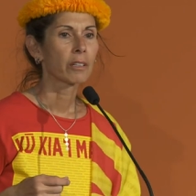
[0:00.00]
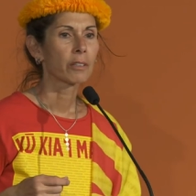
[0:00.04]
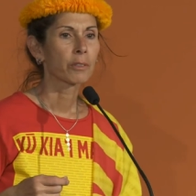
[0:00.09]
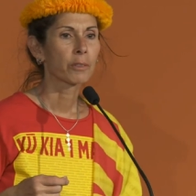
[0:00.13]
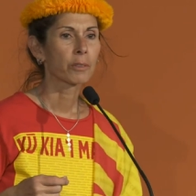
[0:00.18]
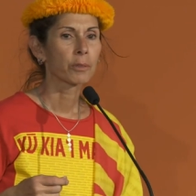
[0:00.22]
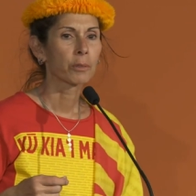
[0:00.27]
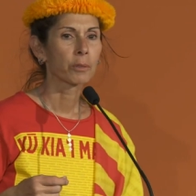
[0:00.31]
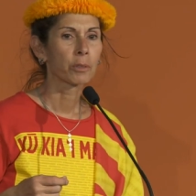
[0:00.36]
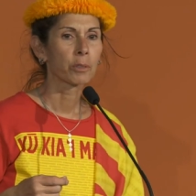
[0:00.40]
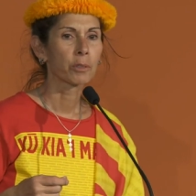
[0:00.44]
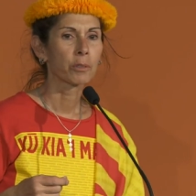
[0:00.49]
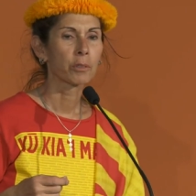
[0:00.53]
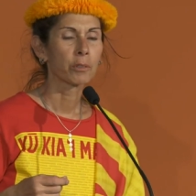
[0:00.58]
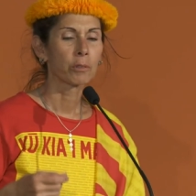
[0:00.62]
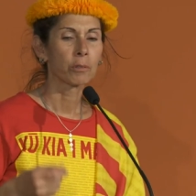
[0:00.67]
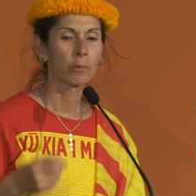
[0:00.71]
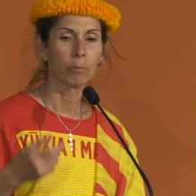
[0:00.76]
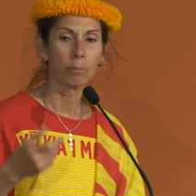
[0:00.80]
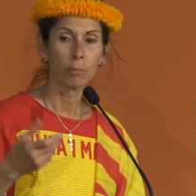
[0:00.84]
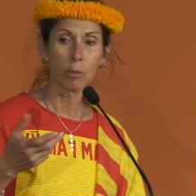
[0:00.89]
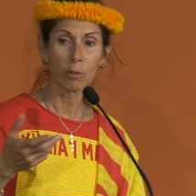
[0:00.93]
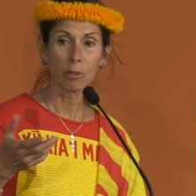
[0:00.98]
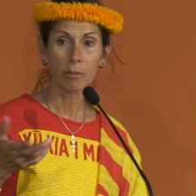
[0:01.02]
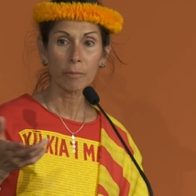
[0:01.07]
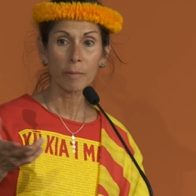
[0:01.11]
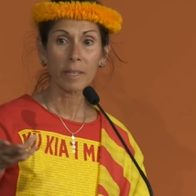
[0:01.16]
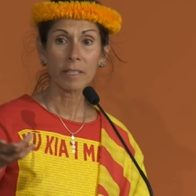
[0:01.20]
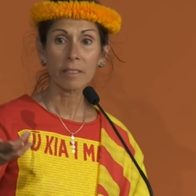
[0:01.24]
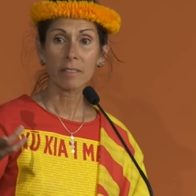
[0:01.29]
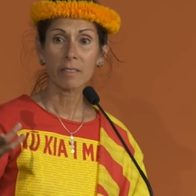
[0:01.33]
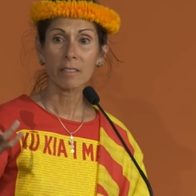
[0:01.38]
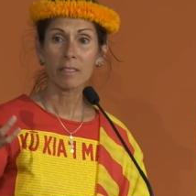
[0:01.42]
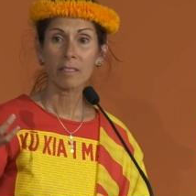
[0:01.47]
through
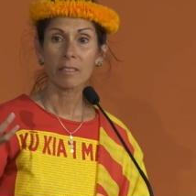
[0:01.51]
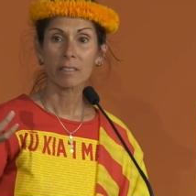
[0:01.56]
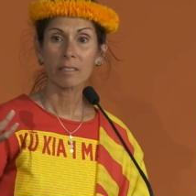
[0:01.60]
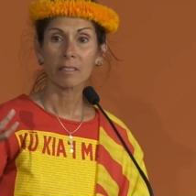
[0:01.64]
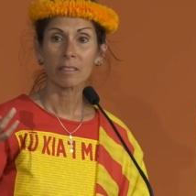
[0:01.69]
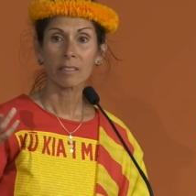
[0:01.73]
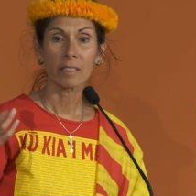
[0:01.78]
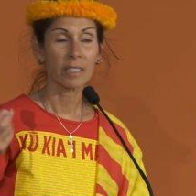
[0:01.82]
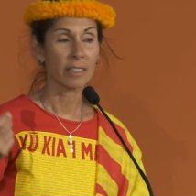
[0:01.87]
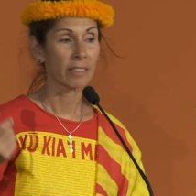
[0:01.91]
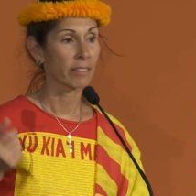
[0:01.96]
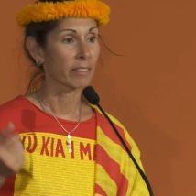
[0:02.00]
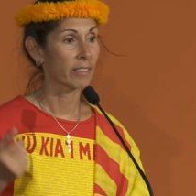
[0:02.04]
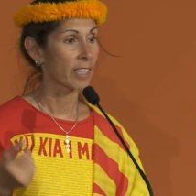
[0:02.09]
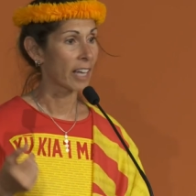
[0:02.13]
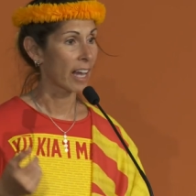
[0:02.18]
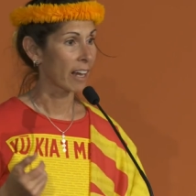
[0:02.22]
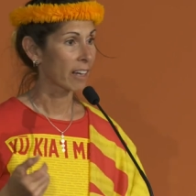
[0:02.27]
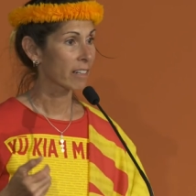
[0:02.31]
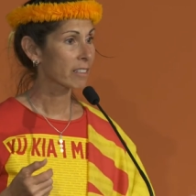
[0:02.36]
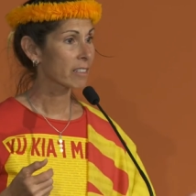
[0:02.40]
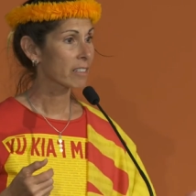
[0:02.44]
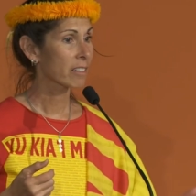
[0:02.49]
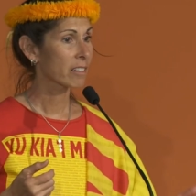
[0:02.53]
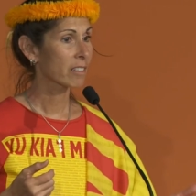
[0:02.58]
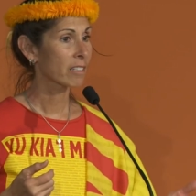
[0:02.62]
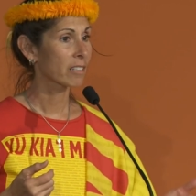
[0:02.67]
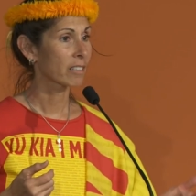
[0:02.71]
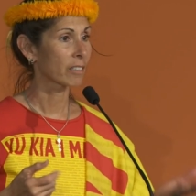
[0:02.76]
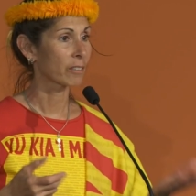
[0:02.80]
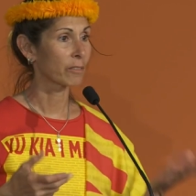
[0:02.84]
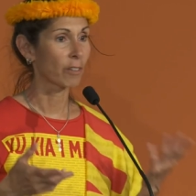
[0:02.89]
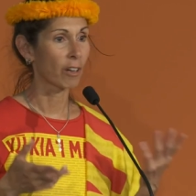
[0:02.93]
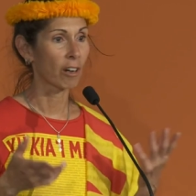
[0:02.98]
movement, in dance
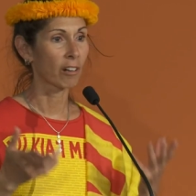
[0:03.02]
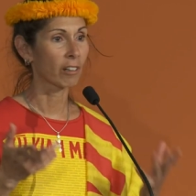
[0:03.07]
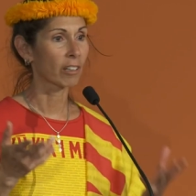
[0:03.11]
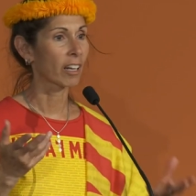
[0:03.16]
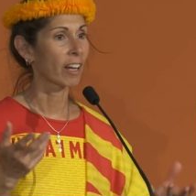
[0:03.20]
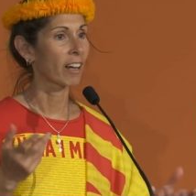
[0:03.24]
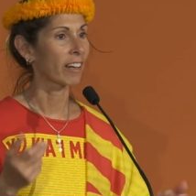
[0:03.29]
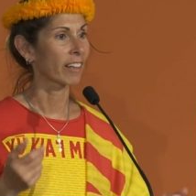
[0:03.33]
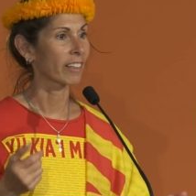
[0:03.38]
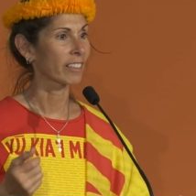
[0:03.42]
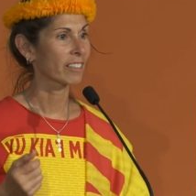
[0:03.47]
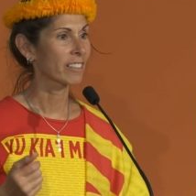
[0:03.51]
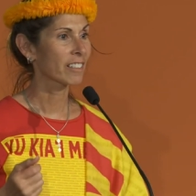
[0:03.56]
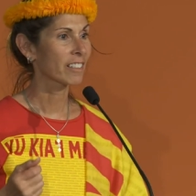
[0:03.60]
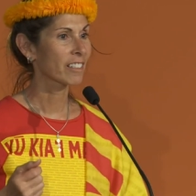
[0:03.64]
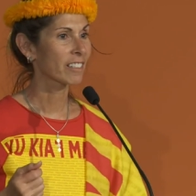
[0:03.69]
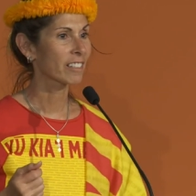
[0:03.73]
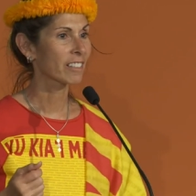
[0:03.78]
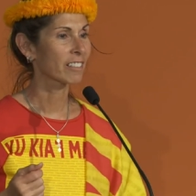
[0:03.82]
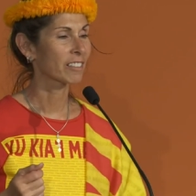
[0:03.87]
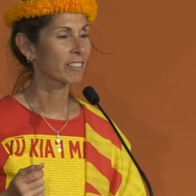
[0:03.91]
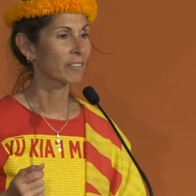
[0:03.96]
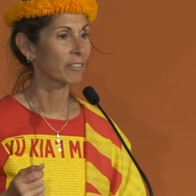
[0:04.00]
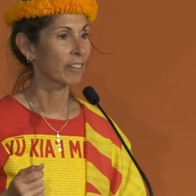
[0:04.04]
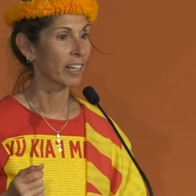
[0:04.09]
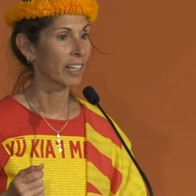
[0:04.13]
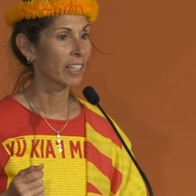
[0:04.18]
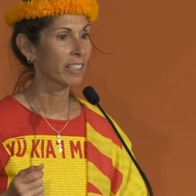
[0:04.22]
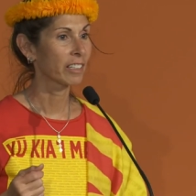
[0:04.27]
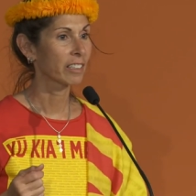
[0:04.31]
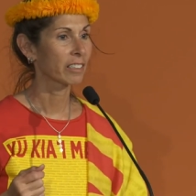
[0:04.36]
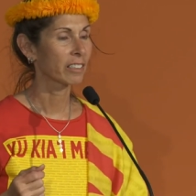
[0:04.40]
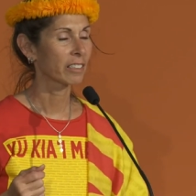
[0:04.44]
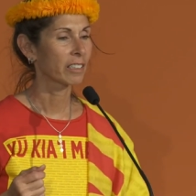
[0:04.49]
of all kinds,
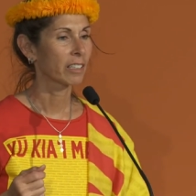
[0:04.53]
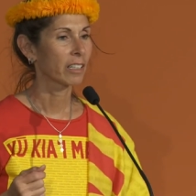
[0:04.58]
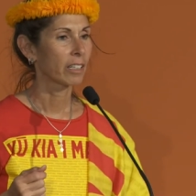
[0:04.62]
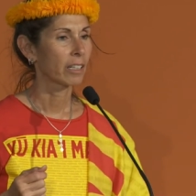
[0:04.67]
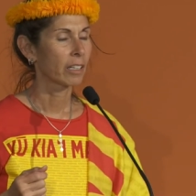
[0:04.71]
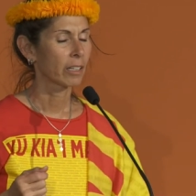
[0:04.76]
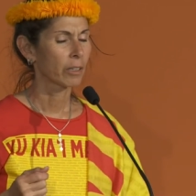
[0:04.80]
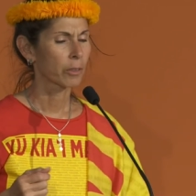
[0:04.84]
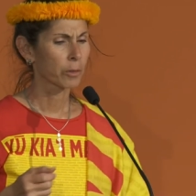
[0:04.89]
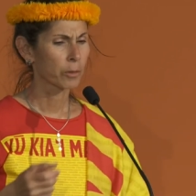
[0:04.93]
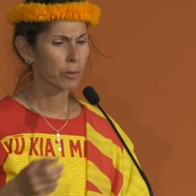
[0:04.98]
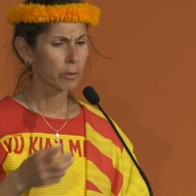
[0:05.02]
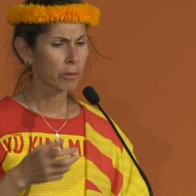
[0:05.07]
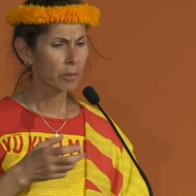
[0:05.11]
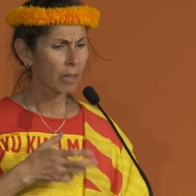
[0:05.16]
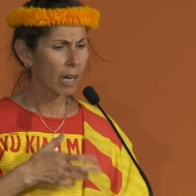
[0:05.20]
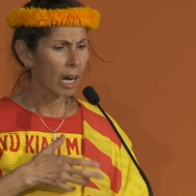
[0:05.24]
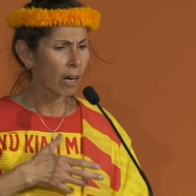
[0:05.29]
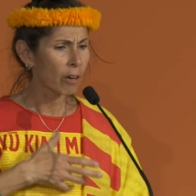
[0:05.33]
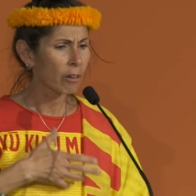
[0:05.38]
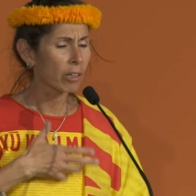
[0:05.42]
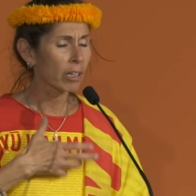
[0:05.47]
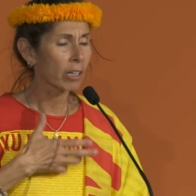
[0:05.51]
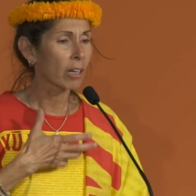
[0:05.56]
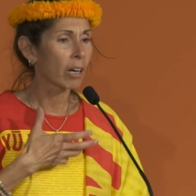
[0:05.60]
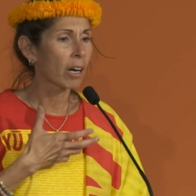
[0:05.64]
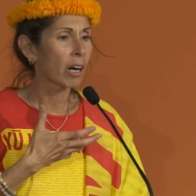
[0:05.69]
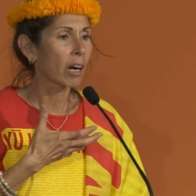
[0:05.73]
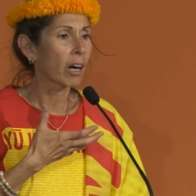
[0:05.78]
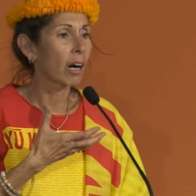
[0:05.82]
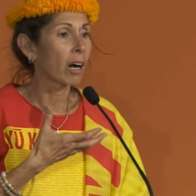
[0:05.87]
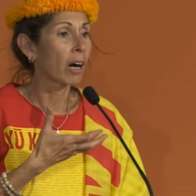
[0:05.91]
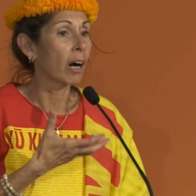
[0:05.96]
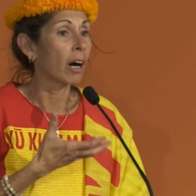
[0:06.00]
right? Through our
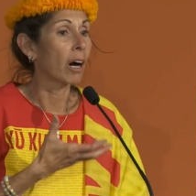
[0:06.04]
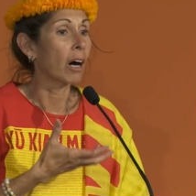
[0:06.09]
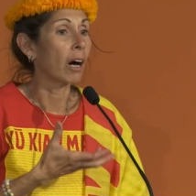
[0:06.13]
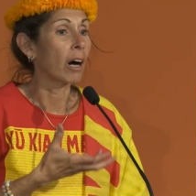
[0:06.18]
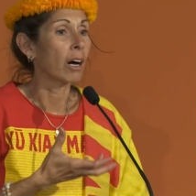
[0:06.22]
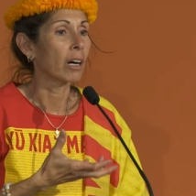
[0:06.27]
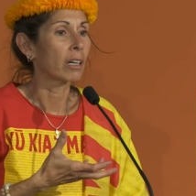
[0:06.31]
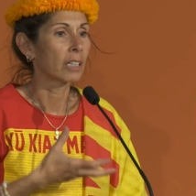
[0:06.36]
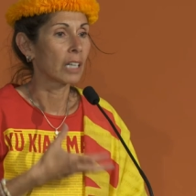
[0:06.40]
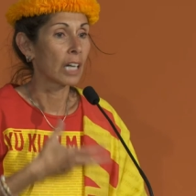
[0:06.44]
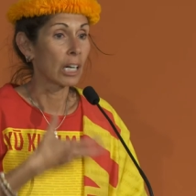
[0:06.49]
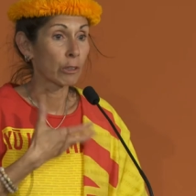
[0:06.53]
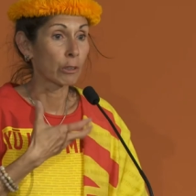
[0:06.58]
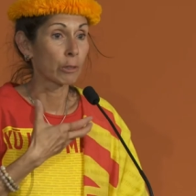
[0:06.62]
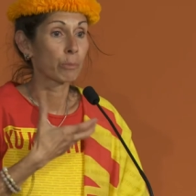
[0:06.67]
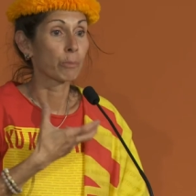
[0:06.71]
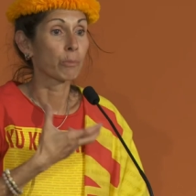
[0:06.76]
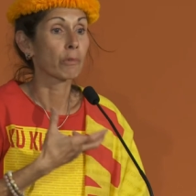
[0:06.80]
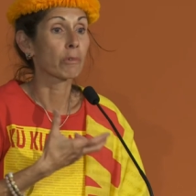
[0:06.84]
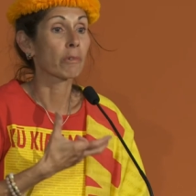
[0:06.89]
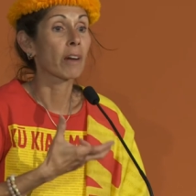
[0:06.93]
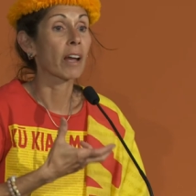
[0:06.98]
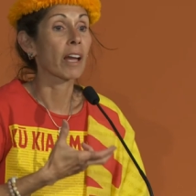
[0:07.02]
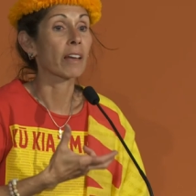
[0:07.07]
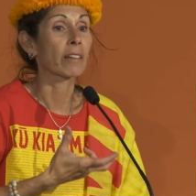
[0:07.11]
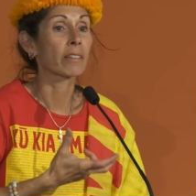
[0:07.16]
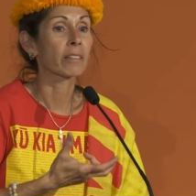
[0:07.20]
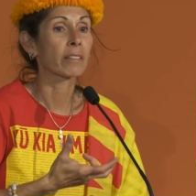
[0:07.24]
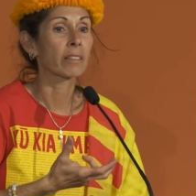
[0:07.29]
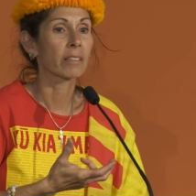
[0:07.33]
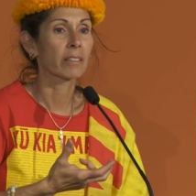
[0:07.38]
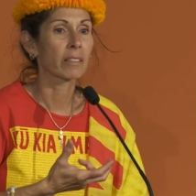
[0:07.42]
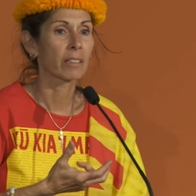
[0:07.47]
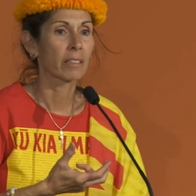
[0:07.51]
ha, our
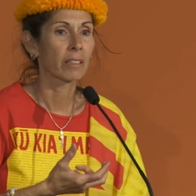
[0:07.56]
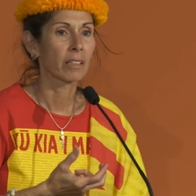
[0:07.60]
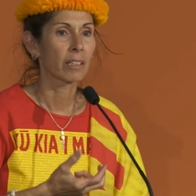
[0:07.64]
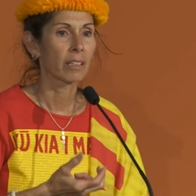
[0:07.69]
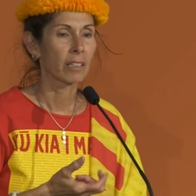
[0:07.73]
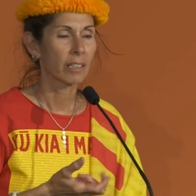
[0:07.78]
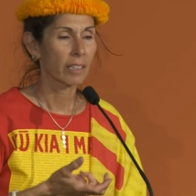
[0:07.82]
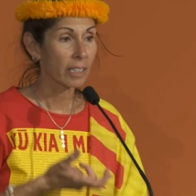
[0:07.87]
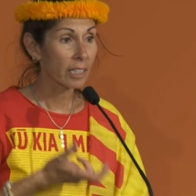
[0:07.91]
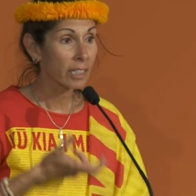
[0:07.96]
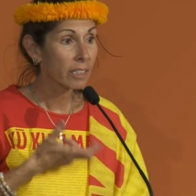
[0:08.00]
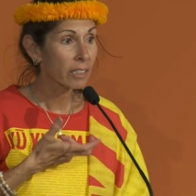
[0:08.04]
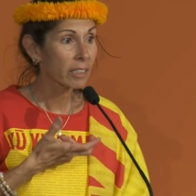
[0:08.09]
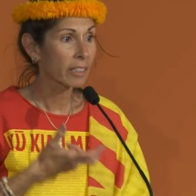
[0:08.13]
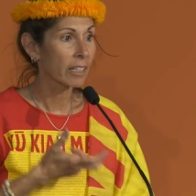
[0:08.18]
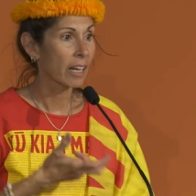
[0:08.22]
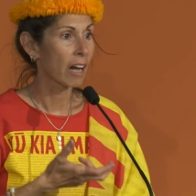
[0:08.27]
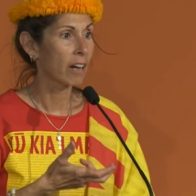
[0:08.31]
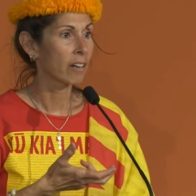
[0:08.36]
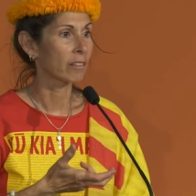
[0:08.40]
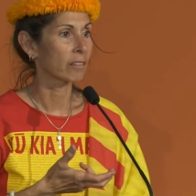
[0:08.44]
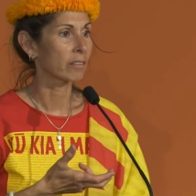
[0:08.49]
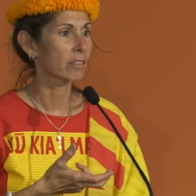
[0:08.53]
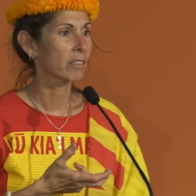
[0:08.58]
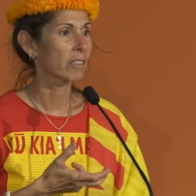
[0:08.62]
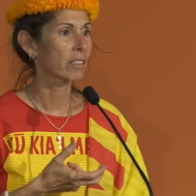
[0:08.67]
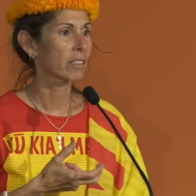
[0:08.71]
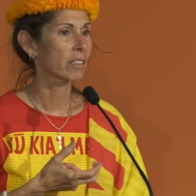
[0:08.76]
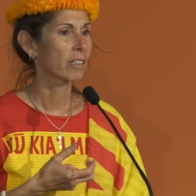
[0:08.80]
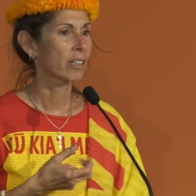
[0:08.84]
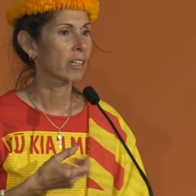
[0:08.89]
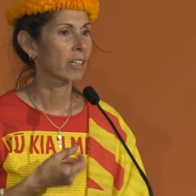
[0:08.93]
breath, in and out.